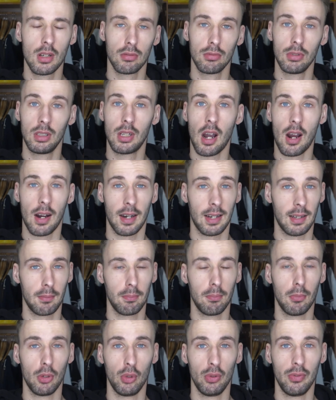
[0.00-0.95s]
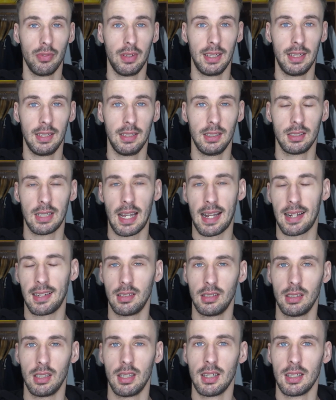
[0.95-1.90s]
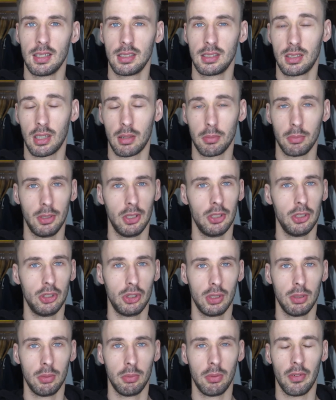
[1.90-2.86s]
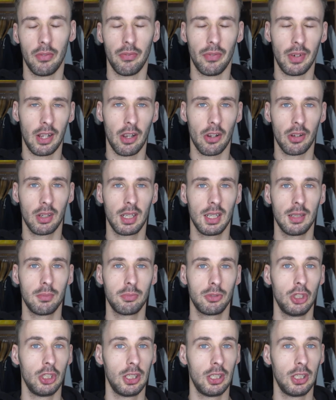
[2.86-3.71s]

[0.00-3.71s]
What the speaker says: regarding movies and some YouTube video clips.